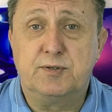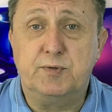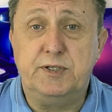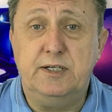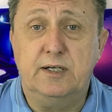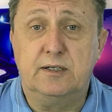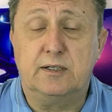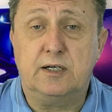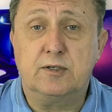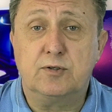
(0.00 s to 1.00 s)
We
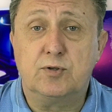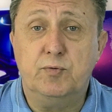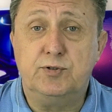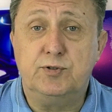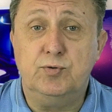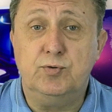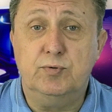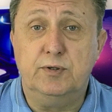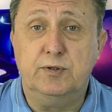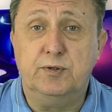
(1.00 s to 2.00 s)
are going
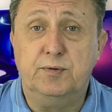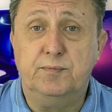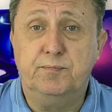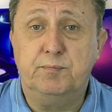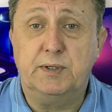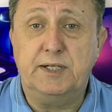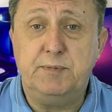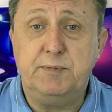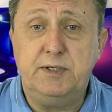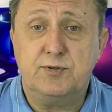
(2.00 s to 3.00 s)
to
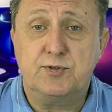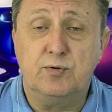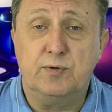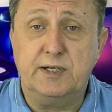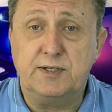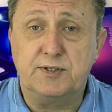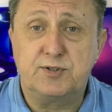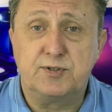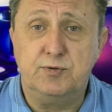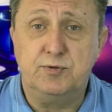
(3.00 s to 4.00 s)
Miami, so
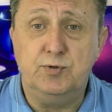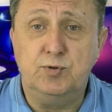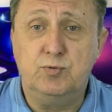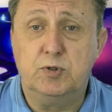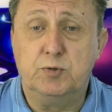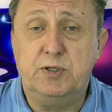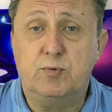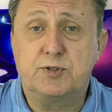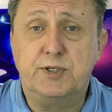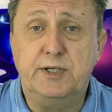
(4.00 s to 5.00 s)
as you will be
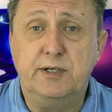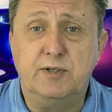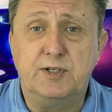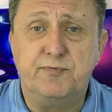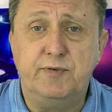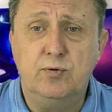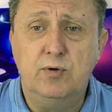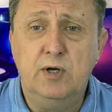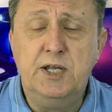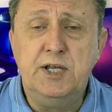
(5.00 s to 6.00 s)
watching this video,
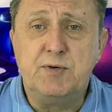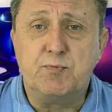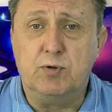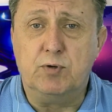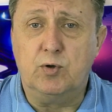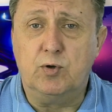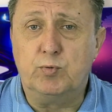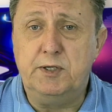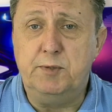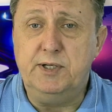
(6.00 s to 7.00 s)
we will
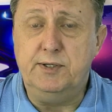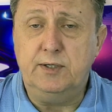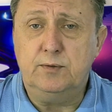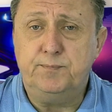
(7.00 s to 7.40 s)
already be there,